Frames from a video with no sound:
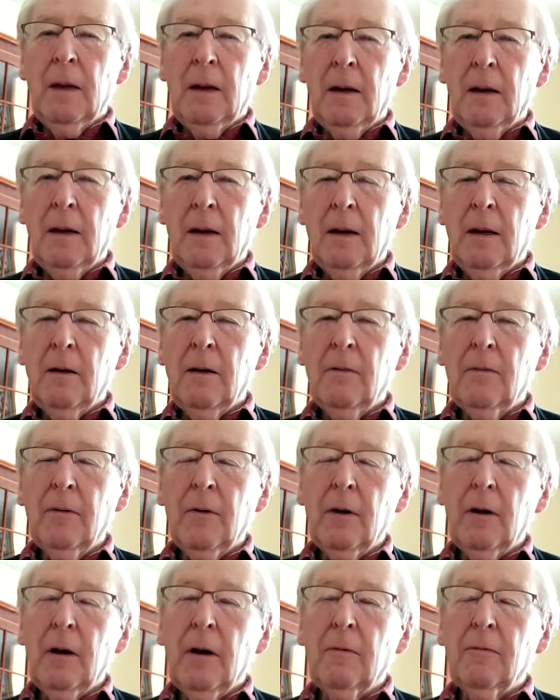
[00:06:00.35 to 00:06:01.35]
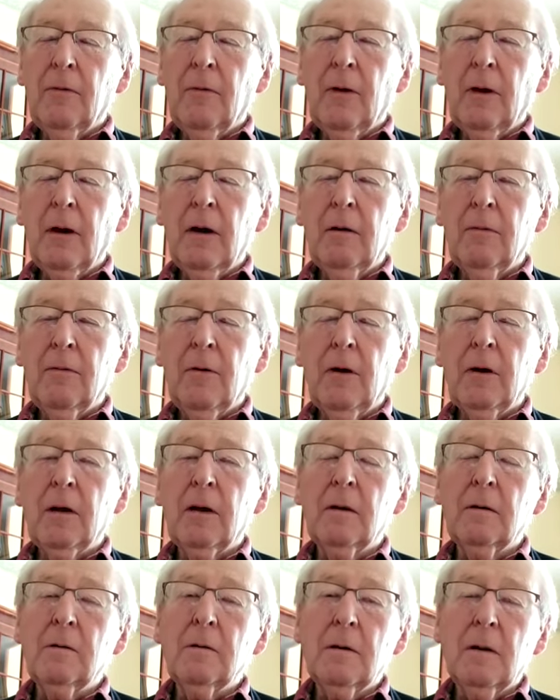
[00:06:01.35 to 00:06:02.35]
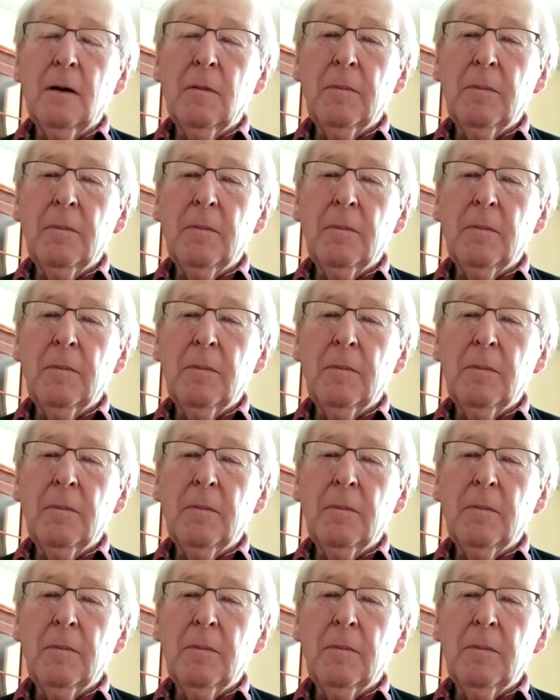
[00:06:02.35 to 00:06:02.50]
if I can